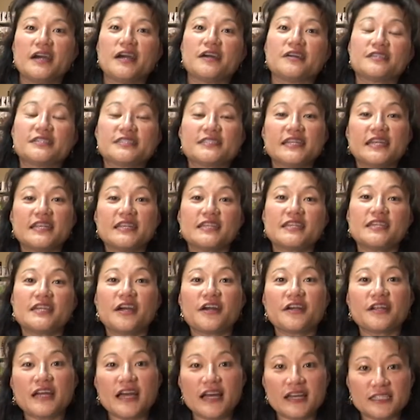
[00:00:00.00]
Our state of the
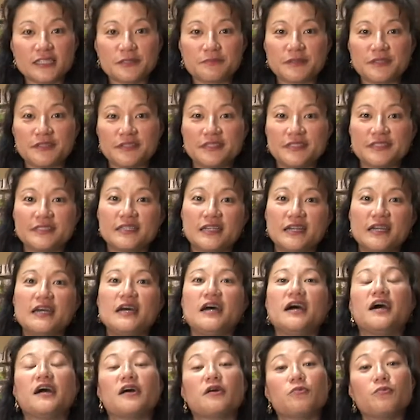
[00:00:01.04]
art hospitals
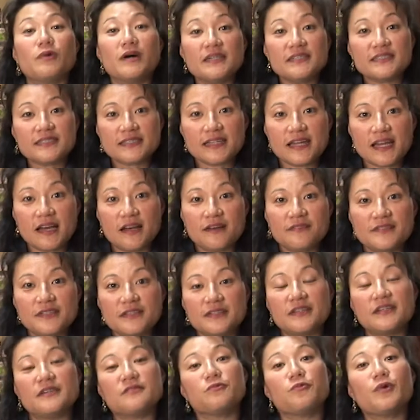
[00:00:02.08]
are well staffed
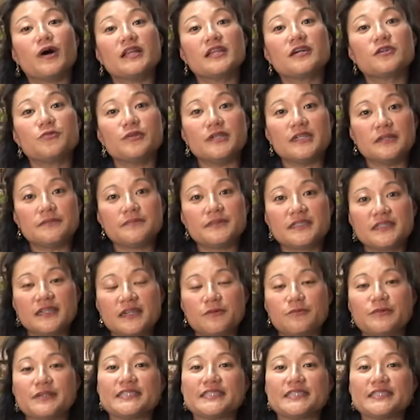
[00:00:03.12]
and well equipped